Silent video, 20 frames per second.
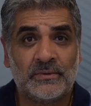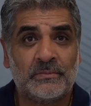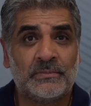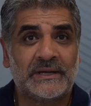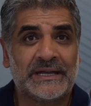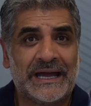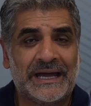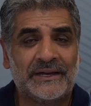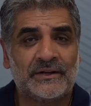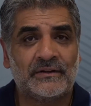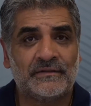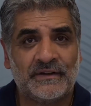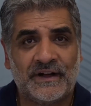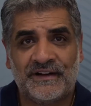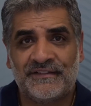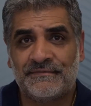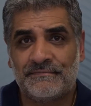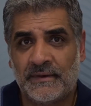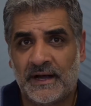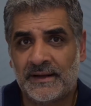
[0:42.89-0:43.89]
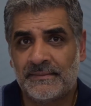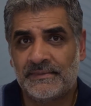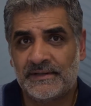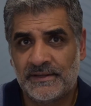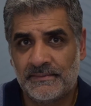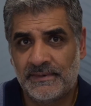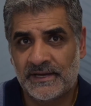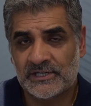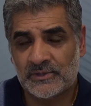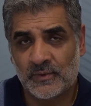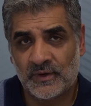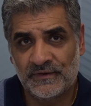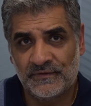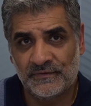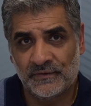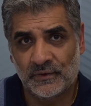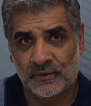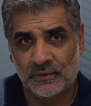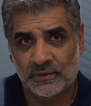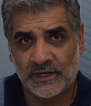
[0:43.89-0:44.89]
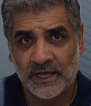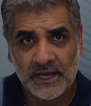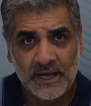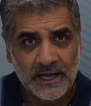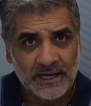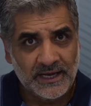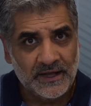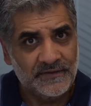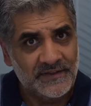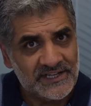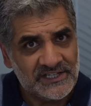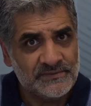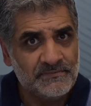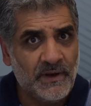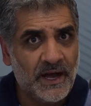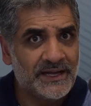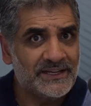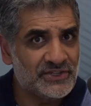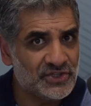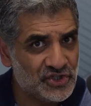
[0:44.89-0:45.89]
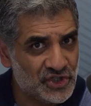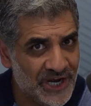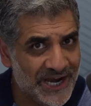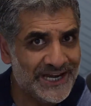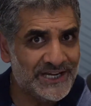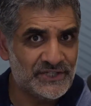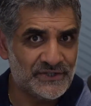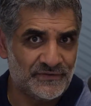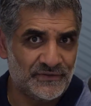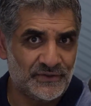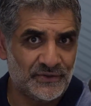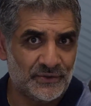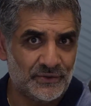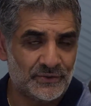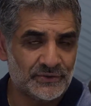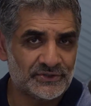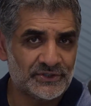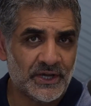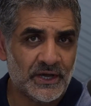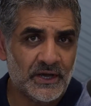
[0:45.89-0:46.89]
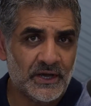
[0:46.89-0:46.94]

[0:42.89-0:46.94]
a mechanical valve might be the best way forward. Now, this might change, of course,